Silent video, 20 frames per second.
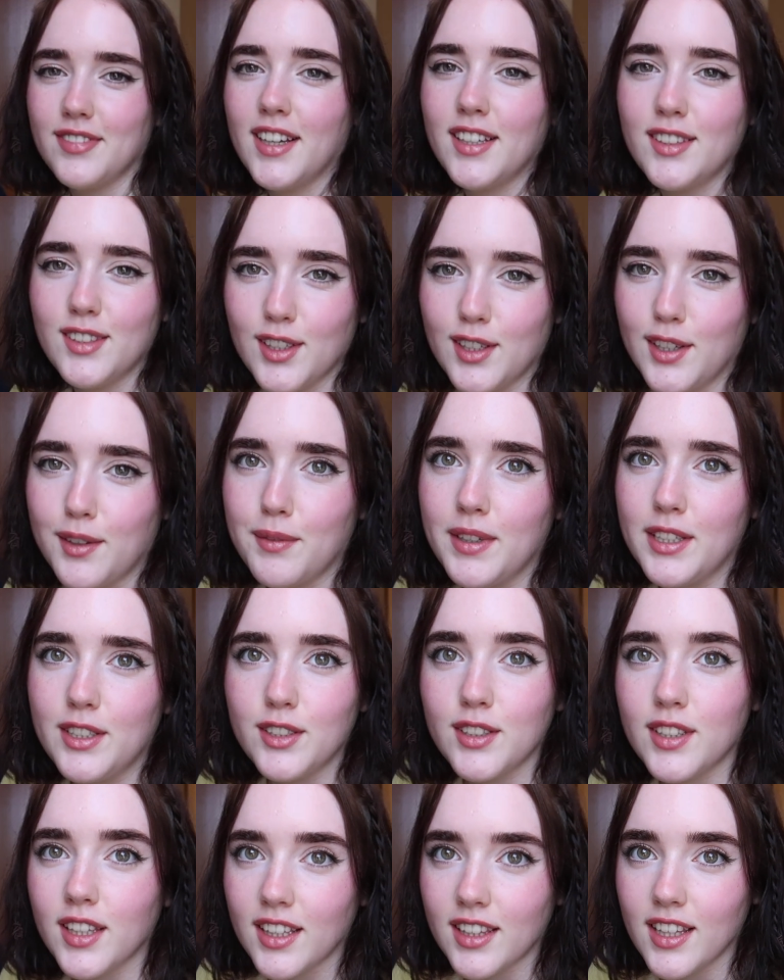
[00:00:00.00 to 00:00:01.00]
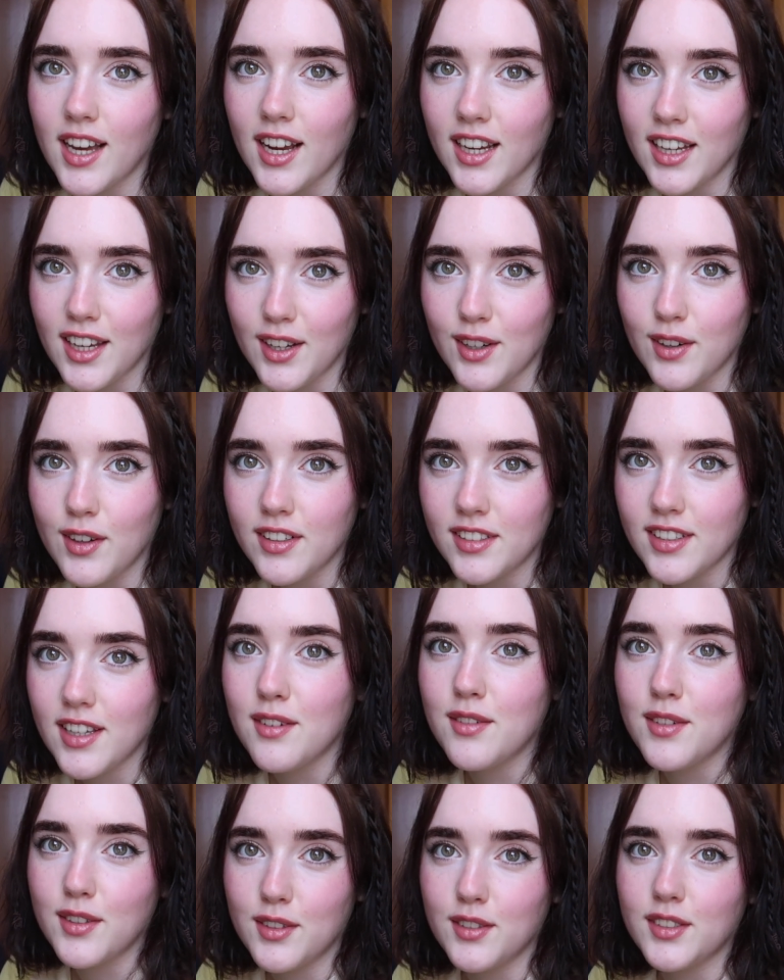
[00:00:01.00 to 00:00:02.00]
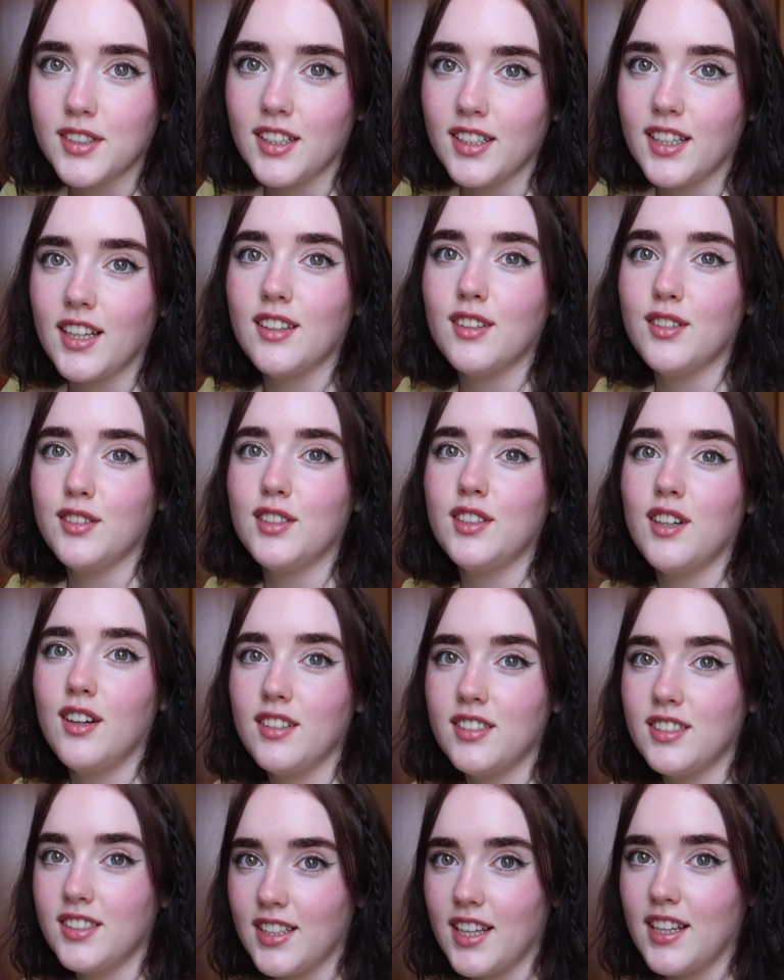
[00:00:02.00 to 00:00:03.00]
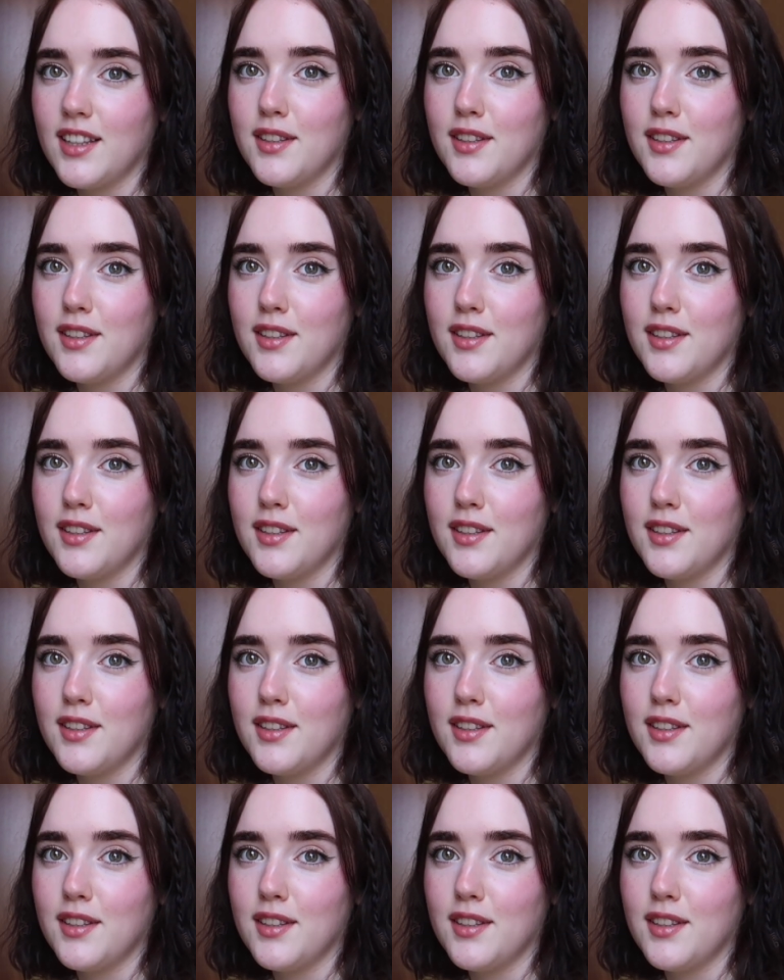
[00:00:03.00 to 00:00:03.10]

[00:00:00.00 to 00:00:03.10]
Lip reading: And look at me, do you think that I can go outside with no suntan lotion on and sit